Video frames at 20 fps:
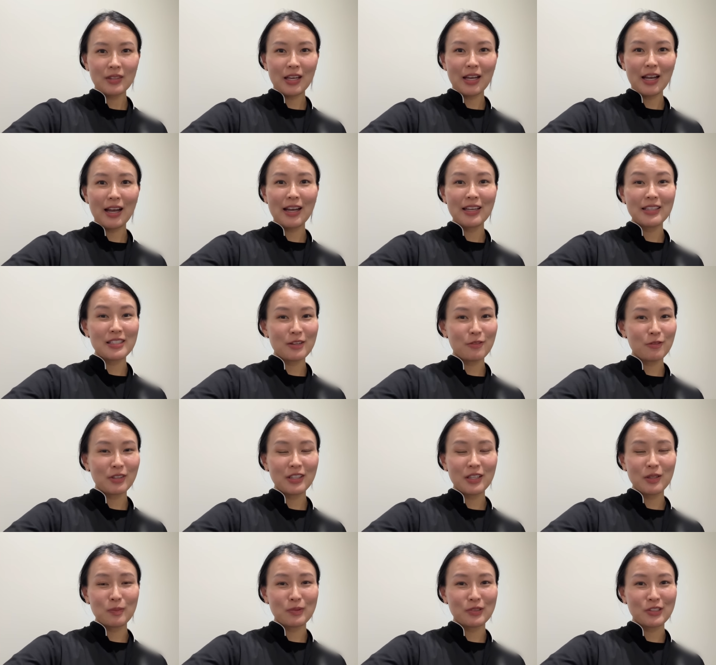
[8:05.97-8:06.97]
I
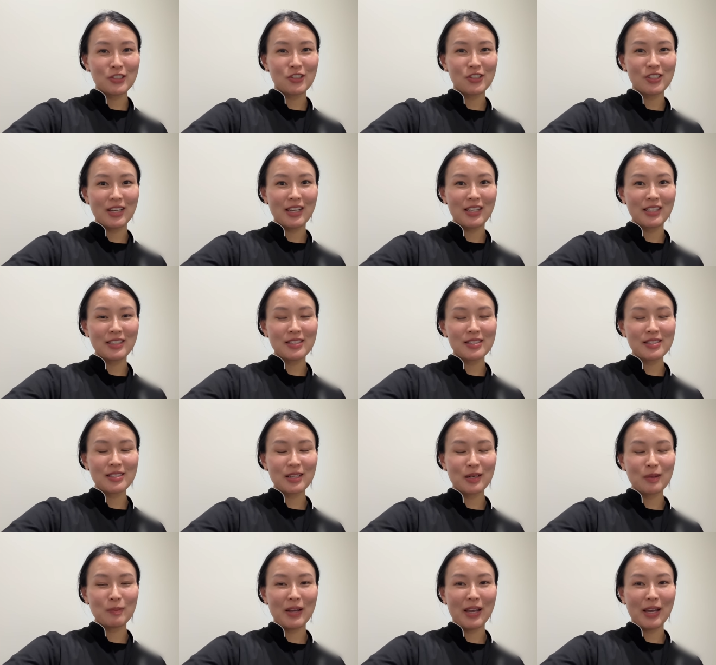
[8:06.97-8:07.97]
definitely appreciated
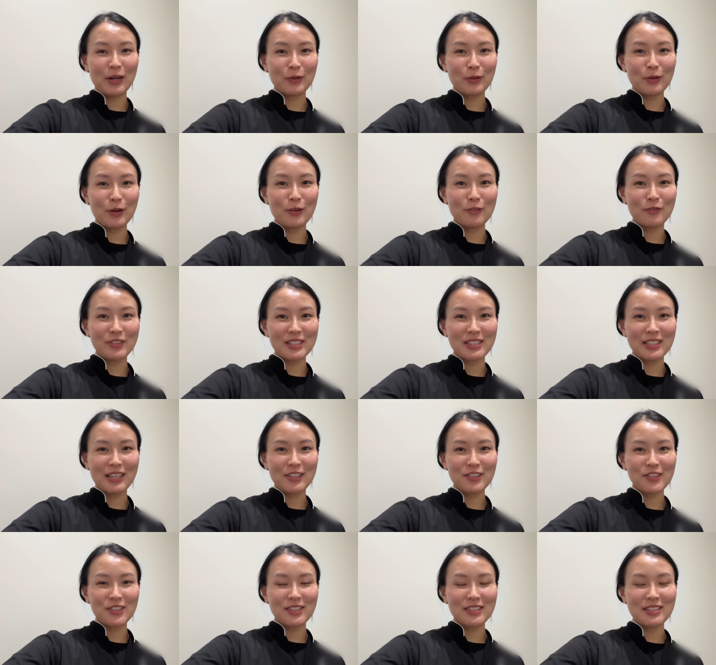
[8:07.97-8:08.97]
some adult
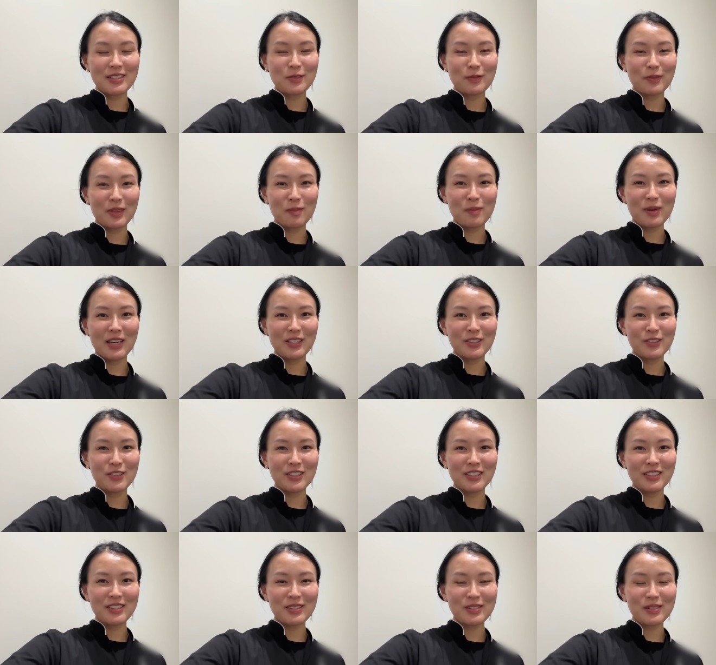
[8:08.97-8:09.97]
conversations with patients.